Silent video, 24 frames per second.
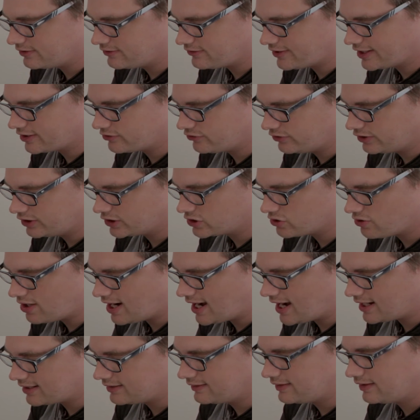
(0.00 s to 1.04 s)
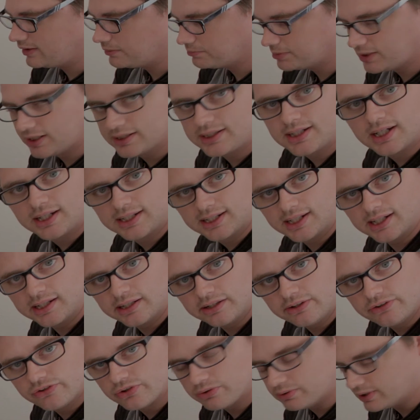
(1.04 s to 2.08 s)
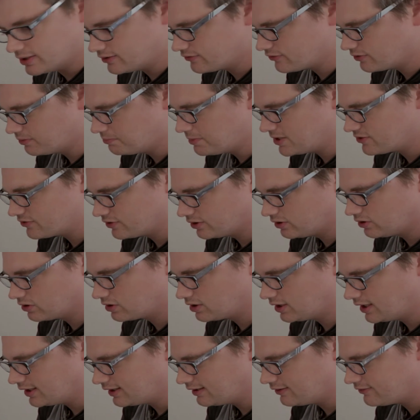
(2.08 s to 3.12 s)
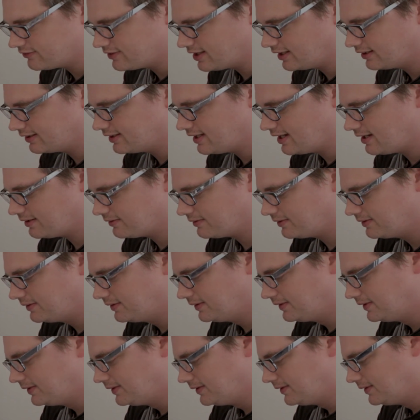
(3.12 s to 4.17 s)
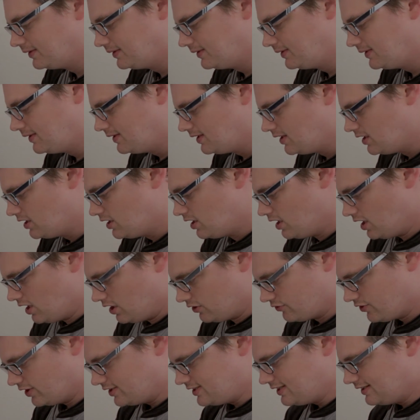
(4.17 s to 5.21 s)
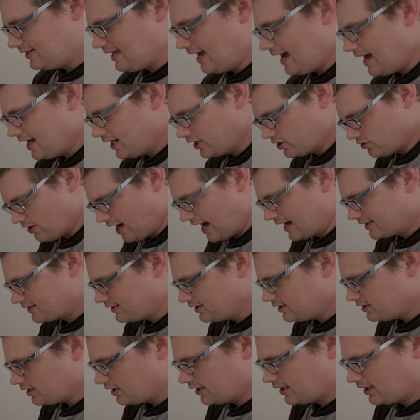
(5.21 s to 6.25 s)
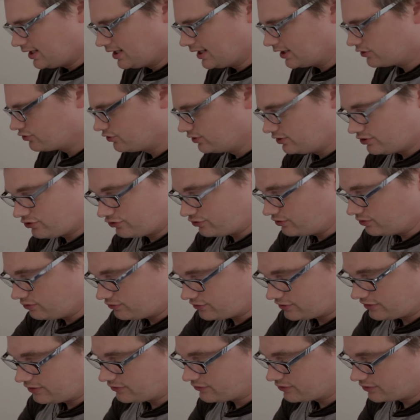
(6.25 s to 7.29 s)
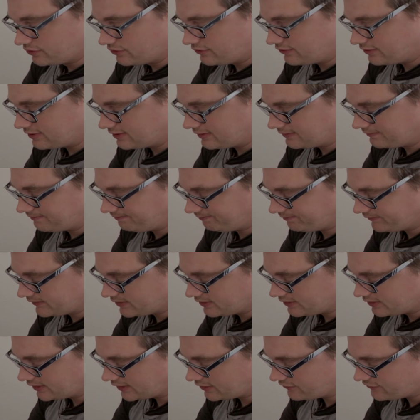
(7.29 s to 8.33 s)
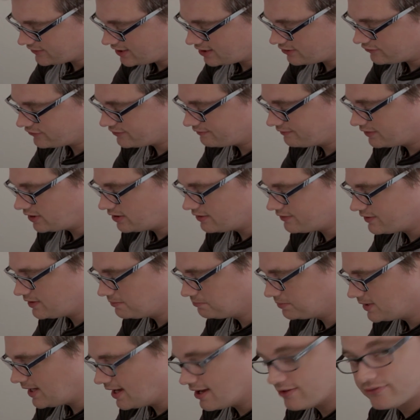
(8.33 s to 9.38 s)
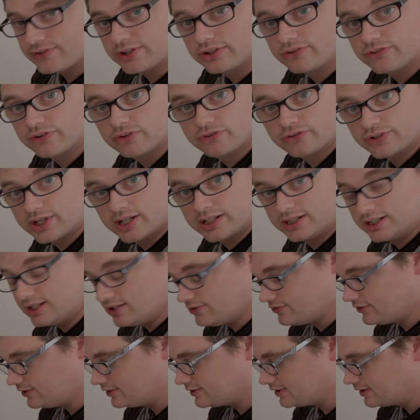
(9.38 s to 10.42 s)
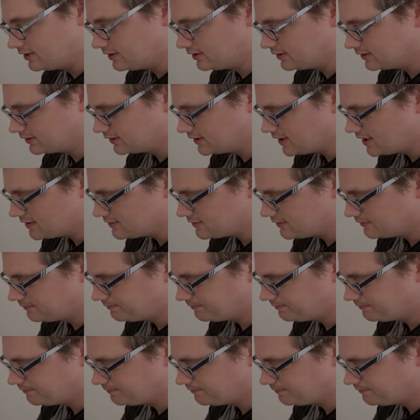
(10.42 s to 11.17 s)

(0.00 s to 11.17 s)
actually a crack, and then the blood kind of got into it, so it makes it look like it's like that. So I did that, I cracked it. I actually just used scissors. Like I said, it's a very thin plastic, so it's kind of easy to cut.